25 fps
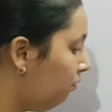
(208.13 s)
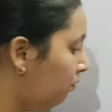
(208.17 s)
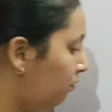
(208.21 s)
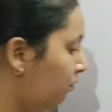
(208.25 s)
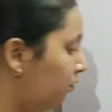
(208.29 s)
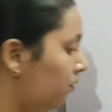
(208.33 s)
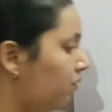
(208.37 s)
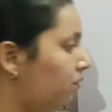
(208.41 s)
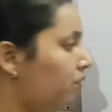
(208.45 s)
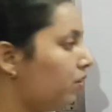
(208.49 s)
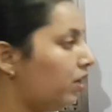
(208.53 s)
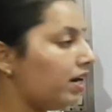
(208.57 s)

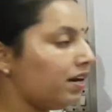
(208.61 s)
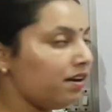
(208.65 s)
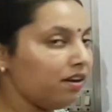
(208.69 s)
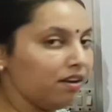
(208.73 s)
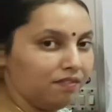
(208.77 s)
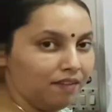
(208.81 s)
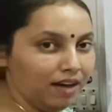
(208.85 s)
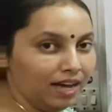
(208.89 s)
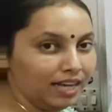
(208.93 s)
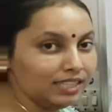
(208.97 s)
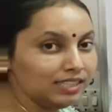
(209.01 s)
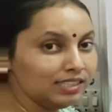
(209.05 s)
We'll
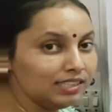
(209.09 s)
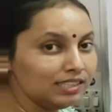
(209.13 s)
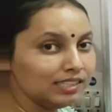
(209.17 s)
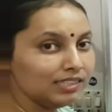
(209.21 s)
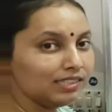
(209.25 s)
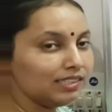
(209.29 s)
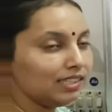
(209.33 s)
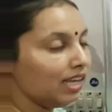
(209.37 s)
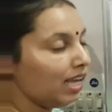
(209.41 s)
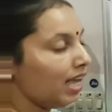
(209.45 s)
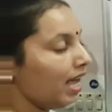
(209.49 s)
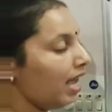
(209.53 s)
revise
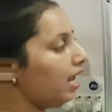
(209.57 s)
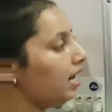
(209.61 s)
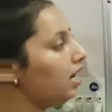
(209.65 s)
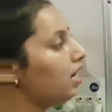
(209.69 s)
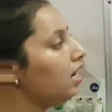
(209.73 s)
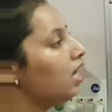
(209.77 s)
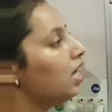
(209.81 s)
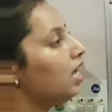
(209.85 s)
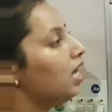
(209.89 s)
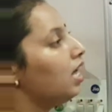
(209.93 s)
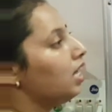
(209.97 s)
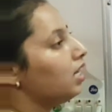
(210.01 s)
this again,
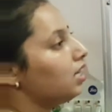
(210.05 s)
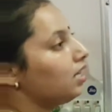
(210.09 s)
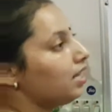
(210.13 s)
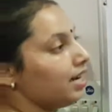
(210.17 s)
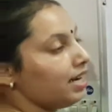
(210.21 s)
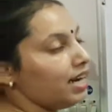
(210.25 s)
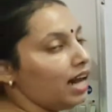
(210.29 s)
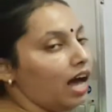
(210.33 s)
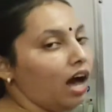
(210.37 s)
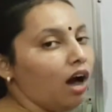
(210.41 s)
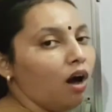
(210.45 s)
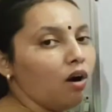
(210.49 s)

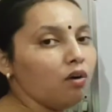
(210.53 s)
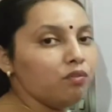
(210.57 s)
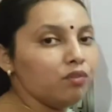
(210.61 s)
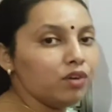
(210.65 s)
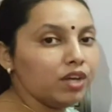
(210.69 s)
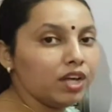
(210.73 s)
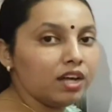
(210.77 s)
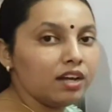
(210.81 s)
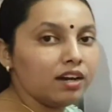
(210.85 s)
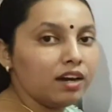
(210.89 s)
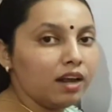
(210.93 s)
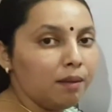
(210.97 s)
that how
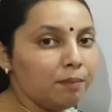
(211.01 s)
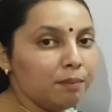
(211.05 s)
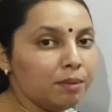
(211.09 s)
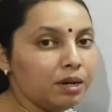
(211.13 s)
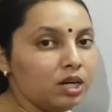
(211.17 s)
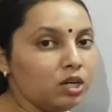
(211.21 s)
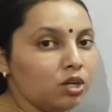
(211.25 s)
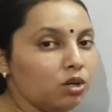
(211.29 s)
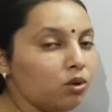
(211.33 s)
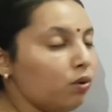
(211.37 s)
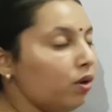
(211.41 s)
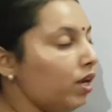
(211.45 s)
we are
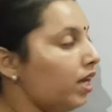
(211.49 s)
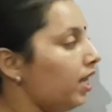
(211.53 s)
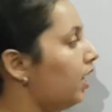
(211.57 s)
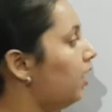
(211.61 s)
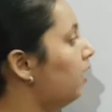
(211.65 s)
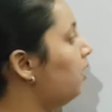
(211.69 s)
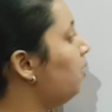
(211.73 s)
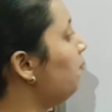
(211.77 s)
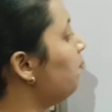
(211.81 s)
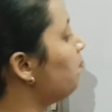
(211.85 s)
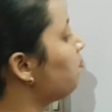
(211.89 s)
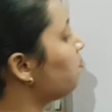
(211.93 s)
able to
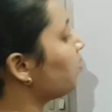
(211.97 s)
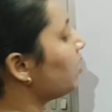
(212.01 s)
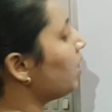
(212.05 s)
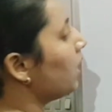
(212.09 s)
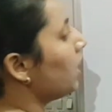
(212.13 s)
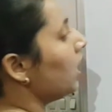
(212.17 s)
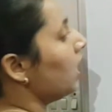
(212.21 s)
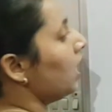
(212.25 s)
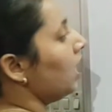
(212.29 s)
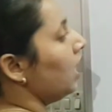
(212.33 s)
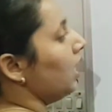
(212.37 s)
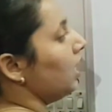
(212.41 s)
hear.
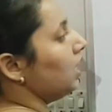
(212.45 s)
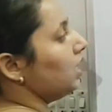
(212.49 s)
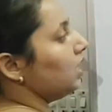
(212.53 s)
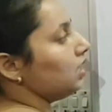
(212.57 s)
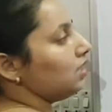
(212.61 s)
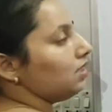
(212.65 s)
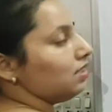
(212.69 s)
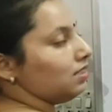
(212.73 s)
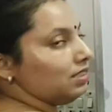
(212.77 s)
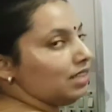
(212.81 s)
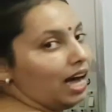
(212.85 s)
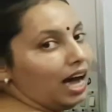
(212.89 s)

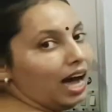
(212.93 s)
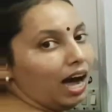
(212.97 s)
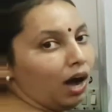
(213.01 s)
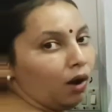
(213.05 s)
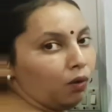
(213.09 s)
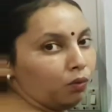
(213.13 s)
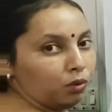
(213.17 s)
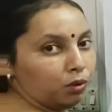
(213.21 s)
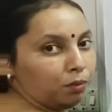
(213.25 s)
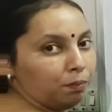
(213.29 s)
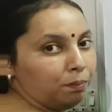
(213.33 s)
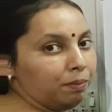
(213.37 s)
This is the
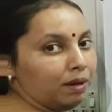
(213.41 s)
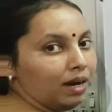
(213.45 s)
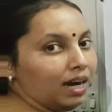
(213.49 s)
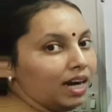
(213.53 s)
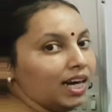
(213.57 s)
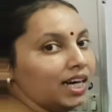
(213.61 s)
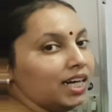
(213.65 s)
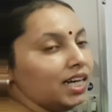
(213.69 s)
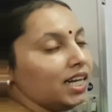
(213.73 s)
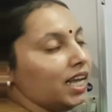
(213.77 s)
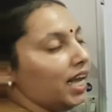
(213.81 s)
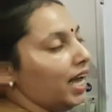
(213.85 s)
outer
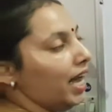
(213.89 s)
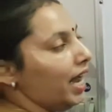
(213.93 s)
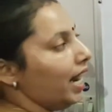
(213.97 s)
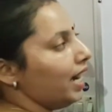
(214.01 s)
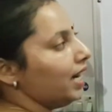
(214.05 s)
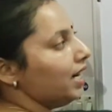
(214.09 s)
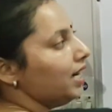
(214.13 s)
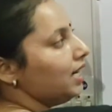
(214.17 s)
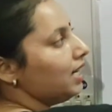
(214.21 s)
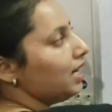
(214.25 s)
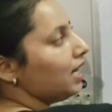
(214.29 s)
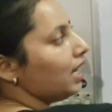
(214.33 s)
part
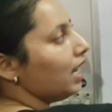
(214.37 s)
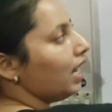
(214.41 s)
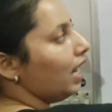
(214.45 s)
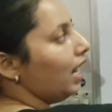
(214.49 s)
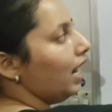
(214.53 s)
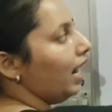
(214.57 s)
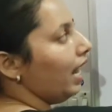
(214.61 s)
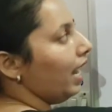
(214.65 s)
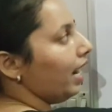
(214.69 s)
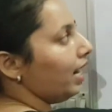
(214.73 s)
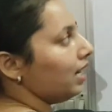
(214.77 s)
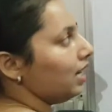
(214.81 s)
and it
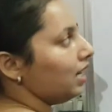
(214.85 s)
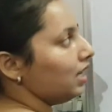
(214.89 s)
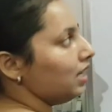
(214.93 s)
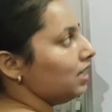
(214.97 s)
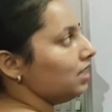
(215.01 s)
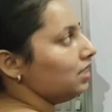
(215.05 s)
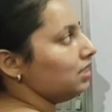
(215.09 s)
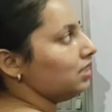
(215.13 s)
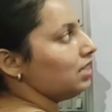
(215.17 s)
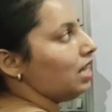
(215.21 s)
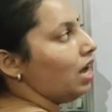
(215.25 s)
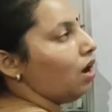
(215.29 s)
collects
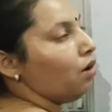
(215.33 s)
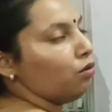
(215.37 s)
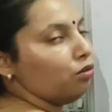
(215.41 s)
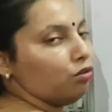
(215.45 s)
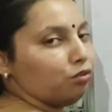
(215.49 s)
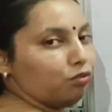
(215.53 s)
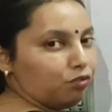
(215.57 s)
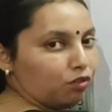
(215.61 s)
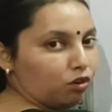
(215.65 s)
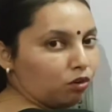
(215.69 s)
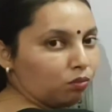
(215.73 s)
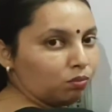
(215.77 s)
the sound
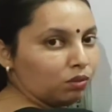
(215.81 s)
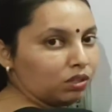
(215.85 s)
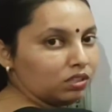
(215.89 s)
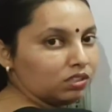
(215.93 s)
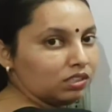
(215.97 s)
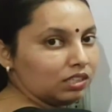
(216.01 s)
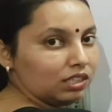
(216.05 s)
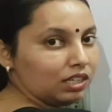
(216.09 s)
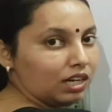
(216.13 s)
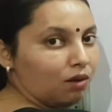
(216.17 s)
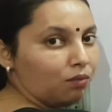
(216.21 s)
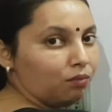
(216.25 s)
from the
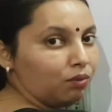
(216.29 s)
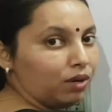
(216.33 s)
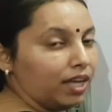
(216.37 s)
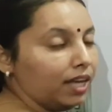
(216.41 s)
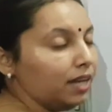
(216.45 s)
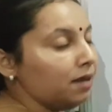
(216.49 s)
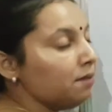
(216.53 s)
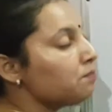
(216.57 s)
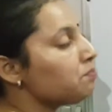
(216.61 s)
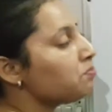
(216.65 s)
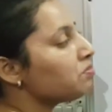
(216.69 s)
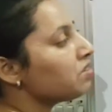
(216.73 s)

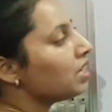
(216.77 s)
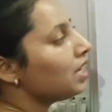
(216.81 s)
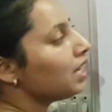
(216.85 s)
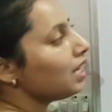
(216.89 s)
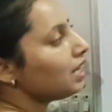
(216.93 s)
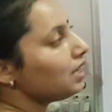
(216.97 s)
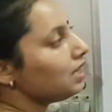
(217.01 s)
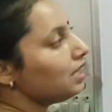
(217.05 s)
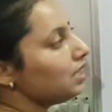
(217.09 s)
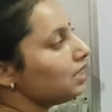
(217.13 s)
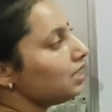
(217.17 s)
surrounding. The